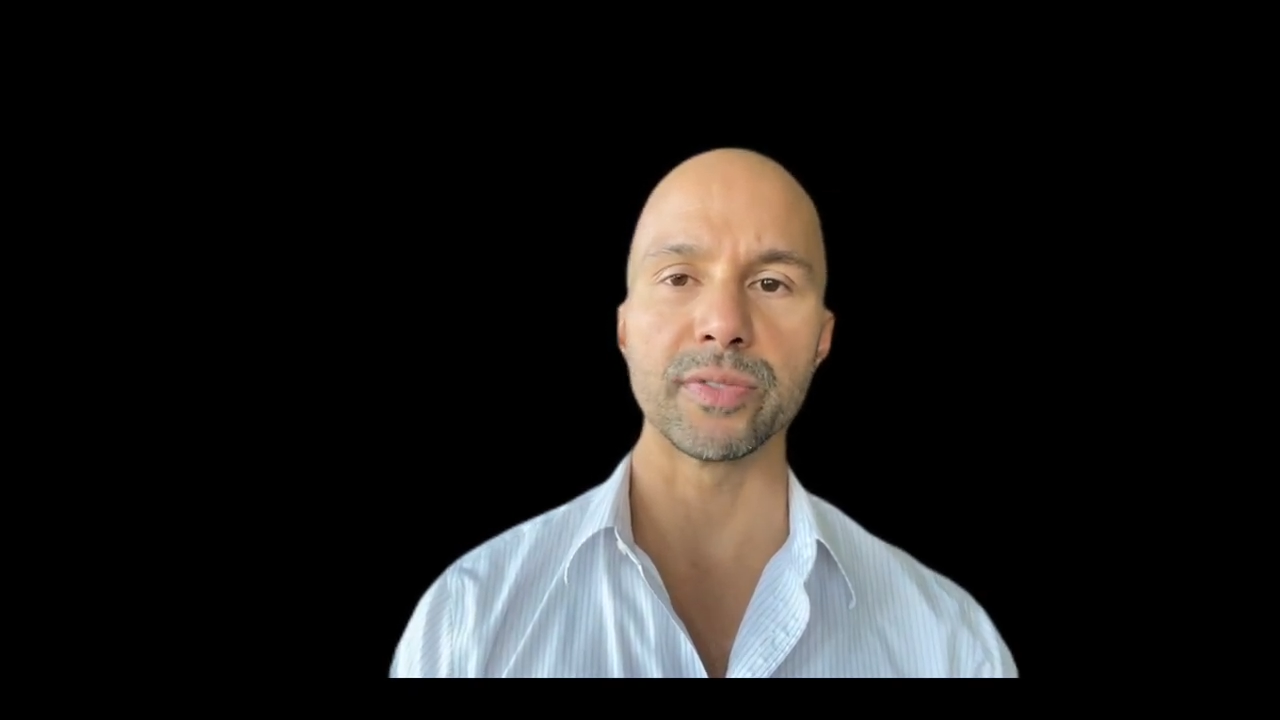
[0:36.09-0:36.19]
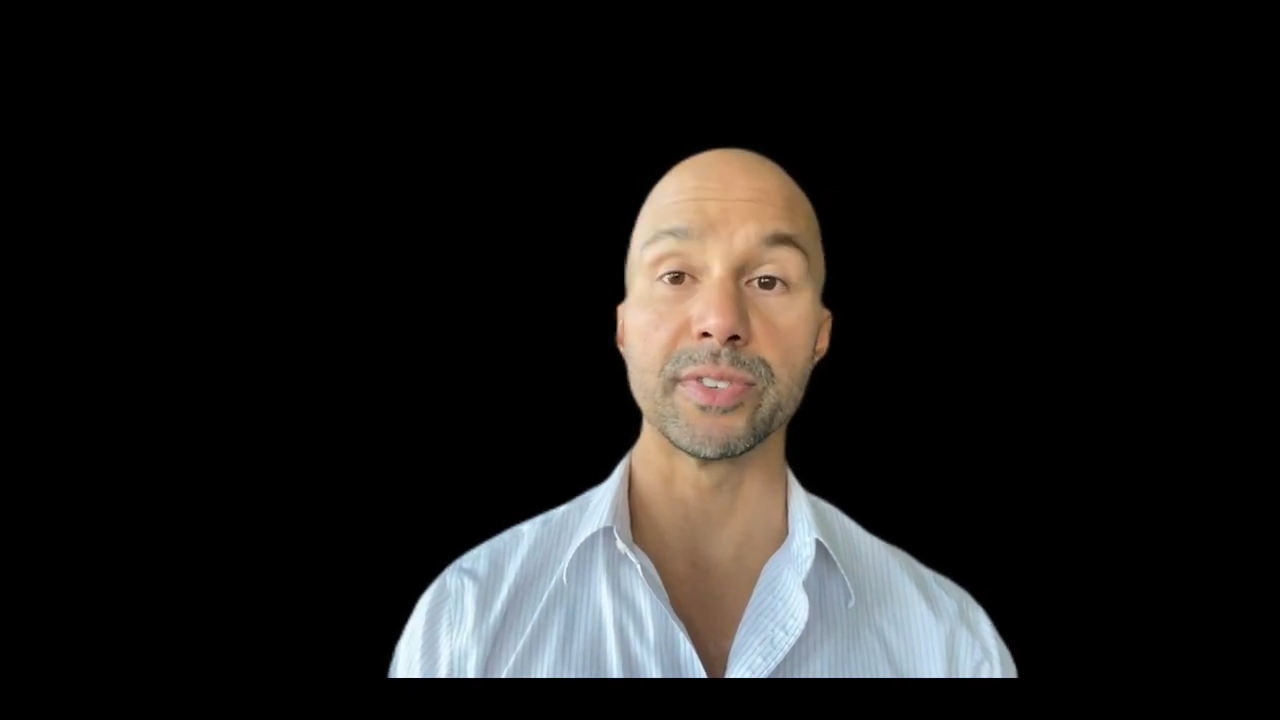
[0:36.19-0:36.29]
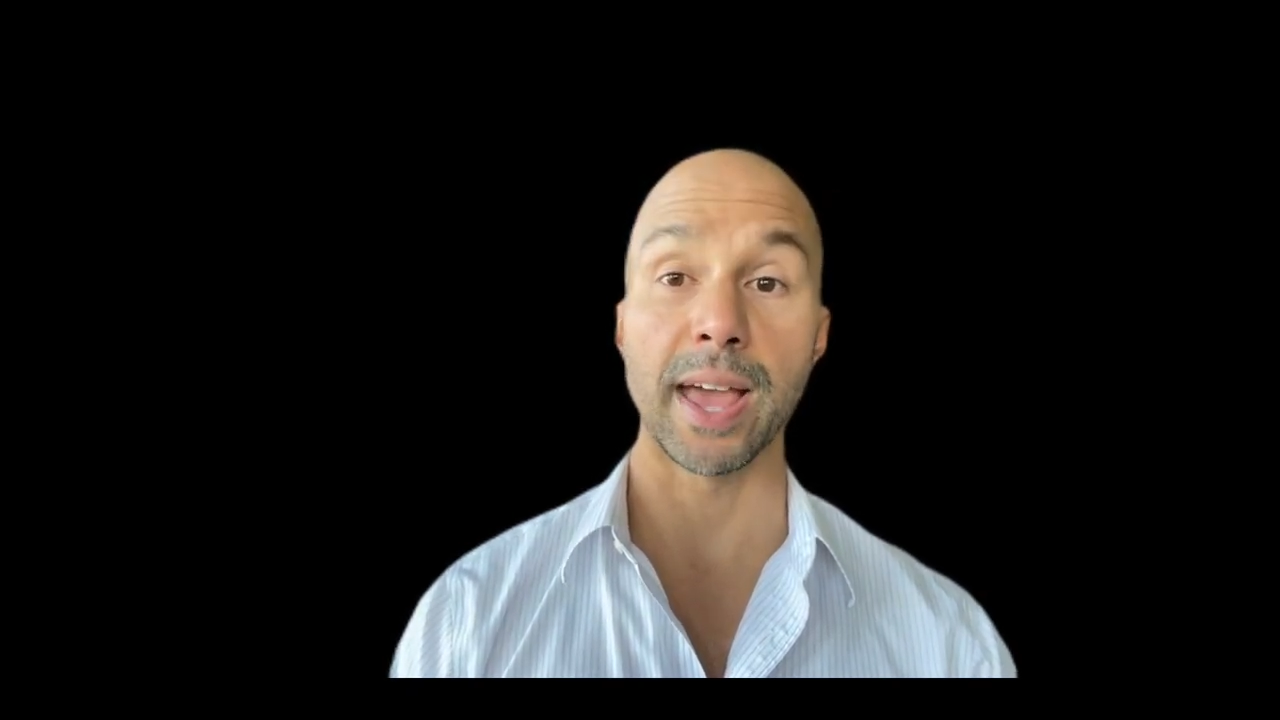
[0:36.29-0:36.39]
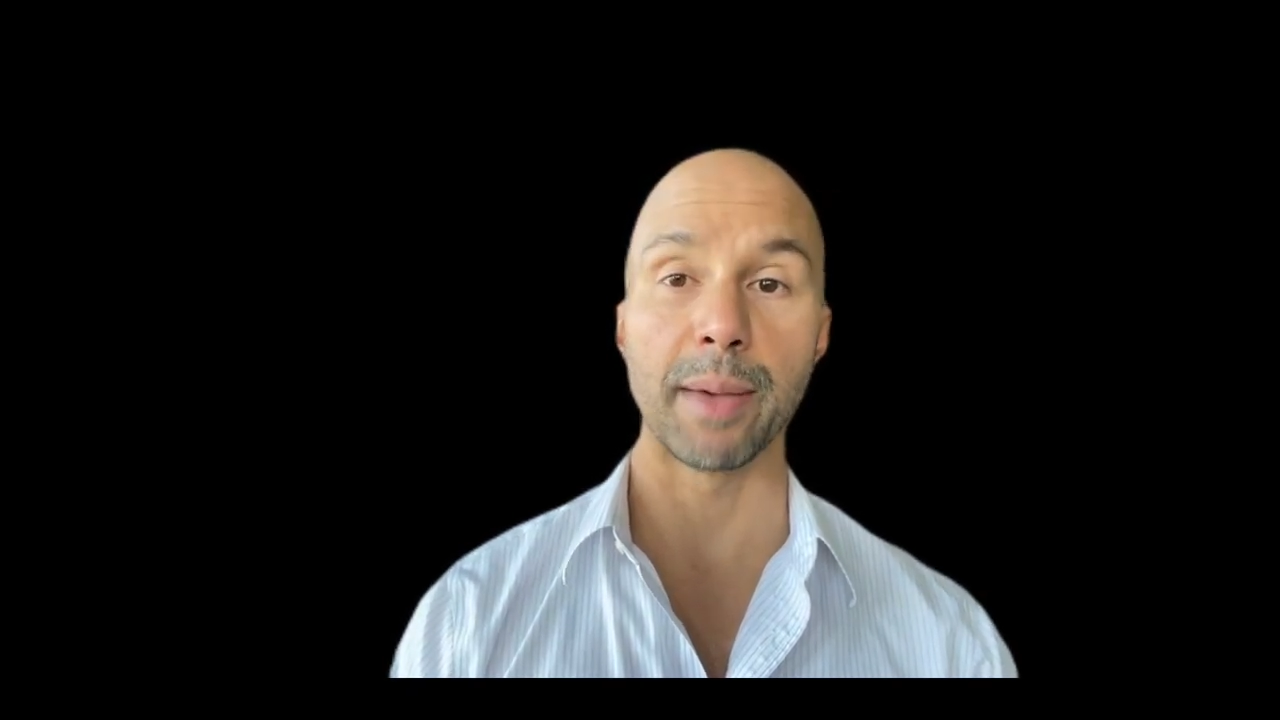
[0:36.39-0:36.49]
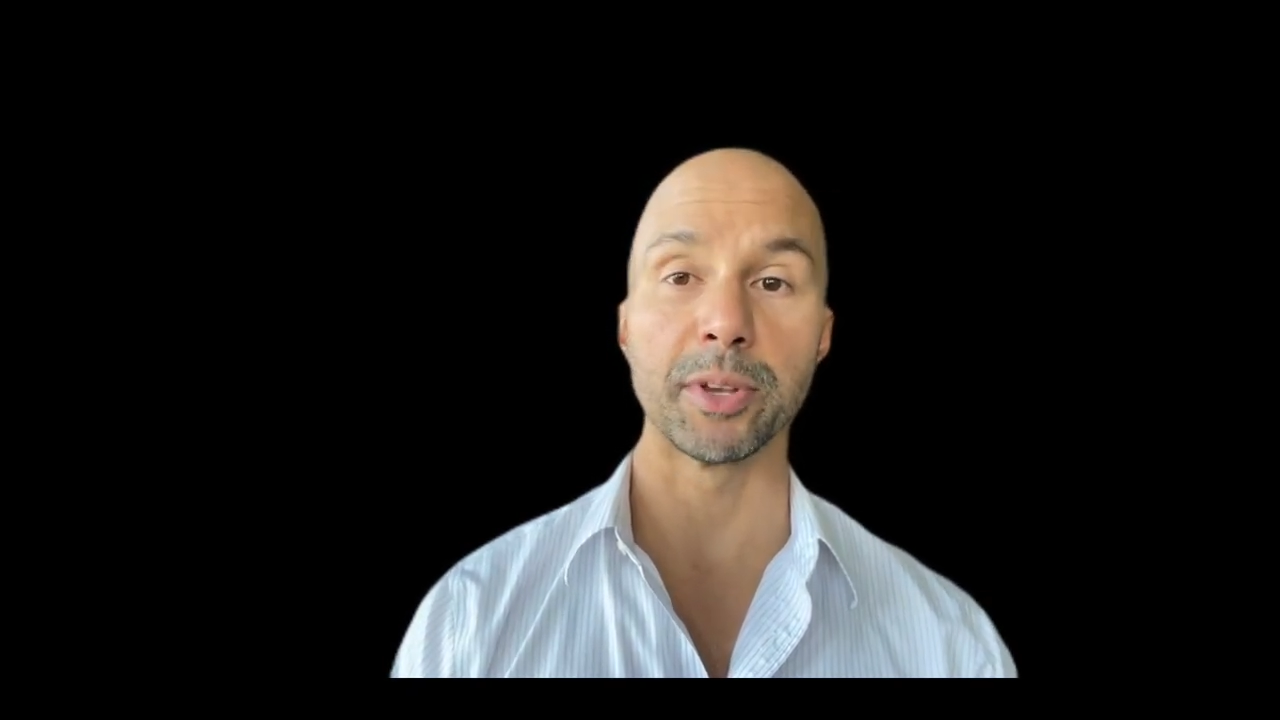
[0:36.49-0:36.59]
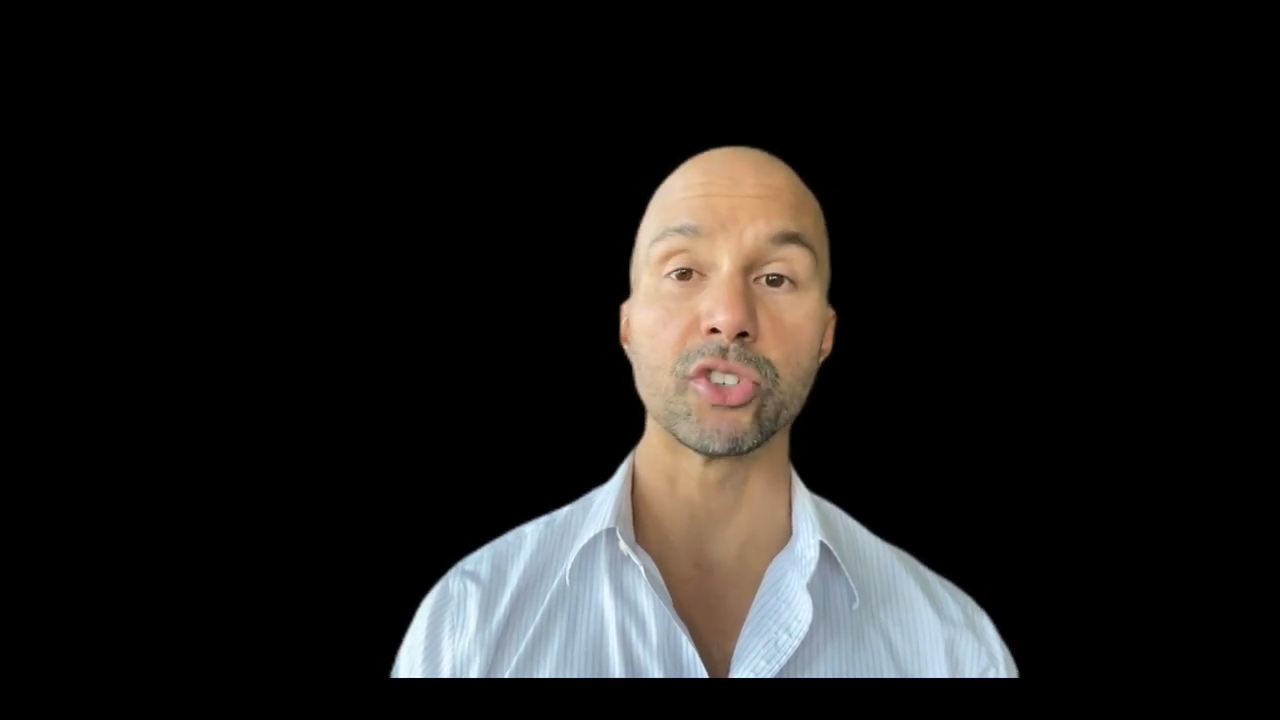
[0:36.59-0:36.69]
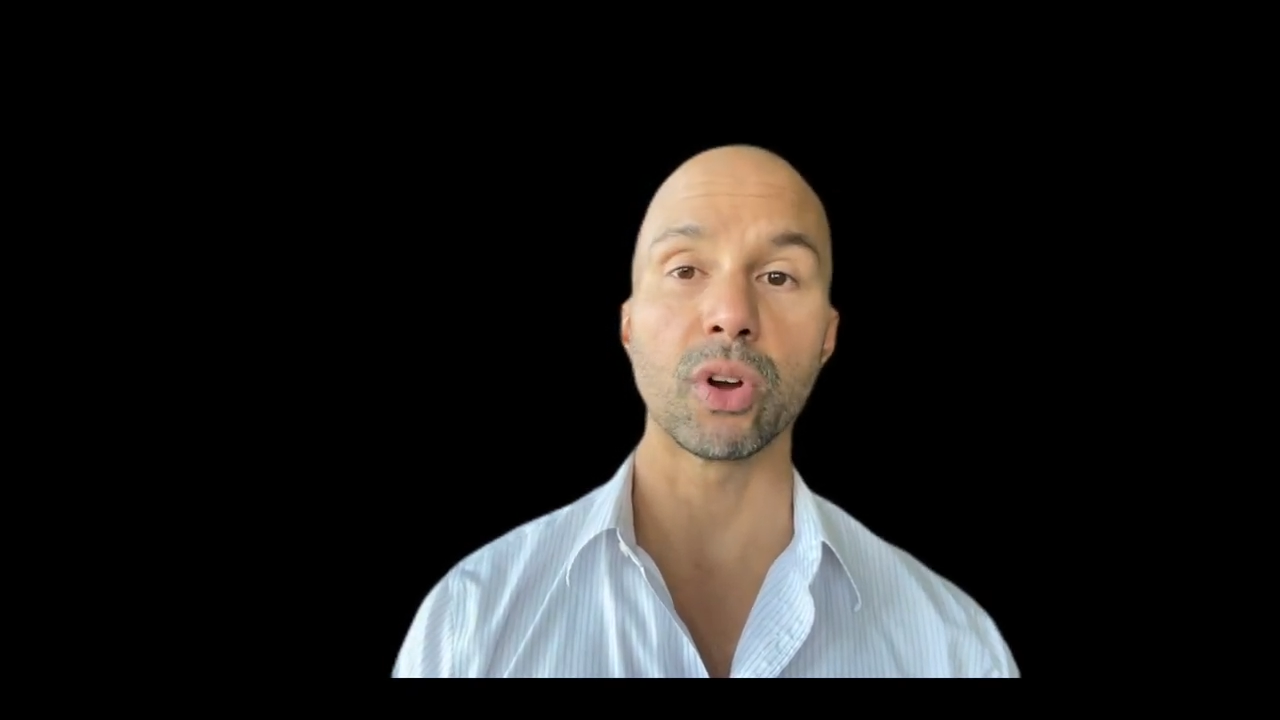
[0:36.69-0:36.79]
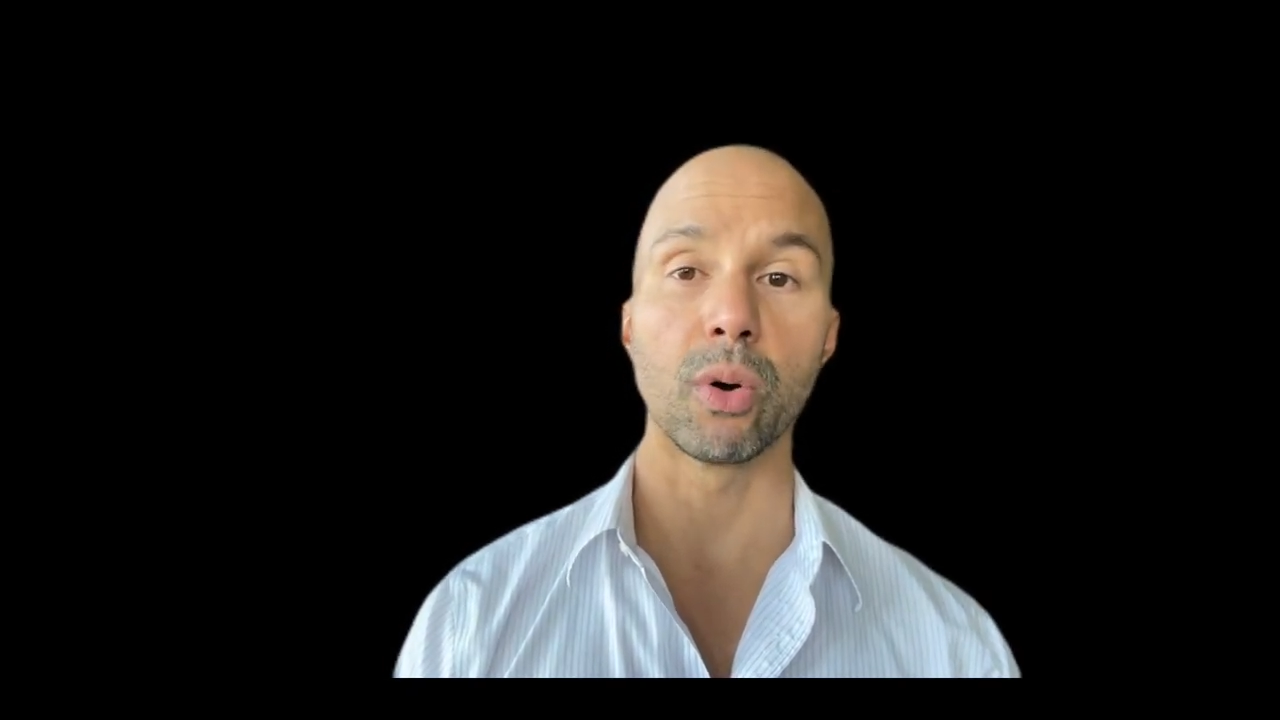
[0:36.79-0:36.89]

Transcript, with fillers: of damage